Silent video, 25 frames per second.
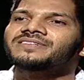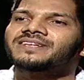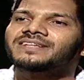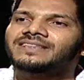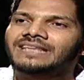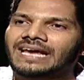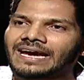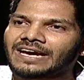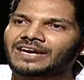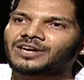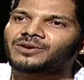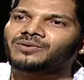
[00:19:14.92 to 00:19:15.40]
say
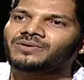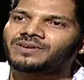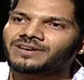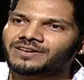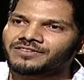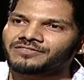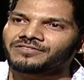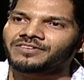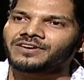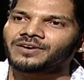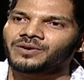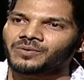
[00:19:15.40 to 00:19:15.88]
thank you in
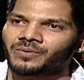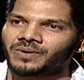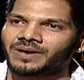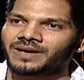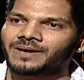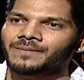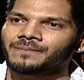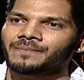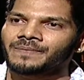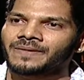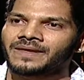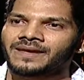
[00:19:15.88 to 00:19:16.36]
a different
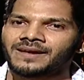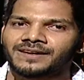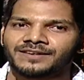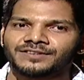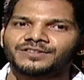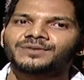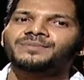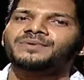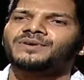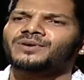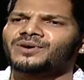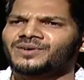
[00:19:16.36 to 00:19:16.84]
way.
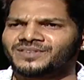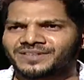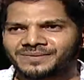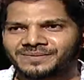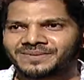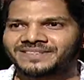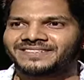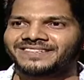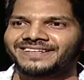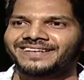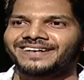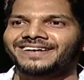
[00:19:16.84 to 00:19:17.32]
So because
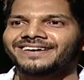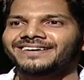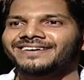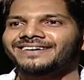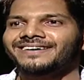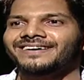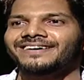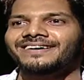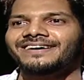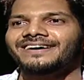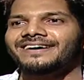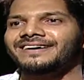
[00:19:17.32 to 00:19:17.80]
I'm a singer,
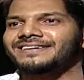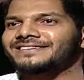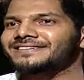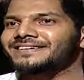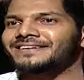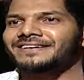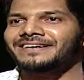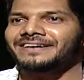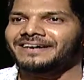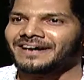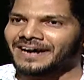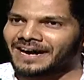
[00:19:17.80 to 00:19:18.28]

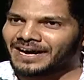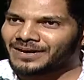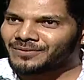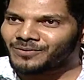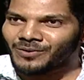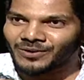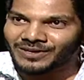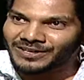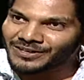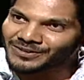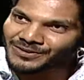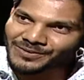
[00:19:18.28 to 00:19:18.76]
I
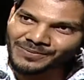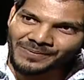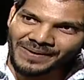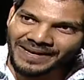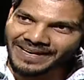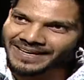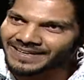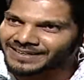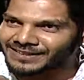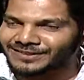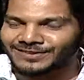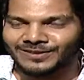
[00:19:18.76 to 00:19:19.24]
wanted to
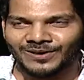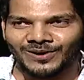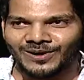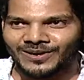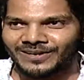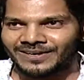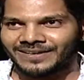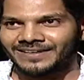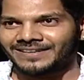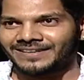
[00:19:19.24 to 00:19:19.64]
make it a song.